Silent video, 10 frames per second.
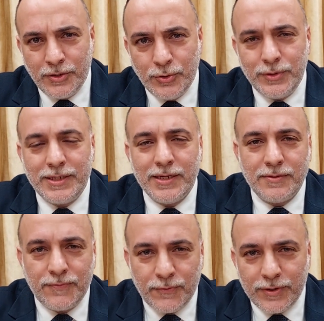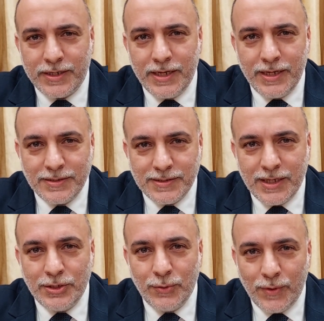You killed the 4 kings
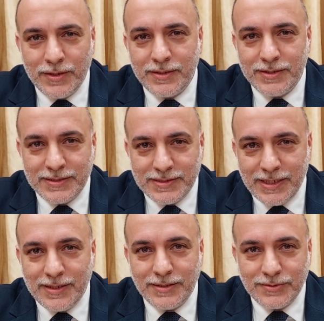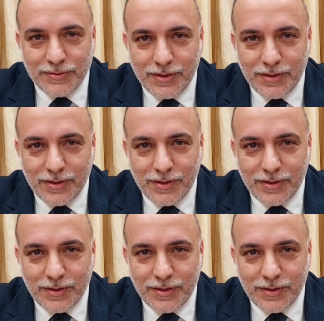and you want the descendants to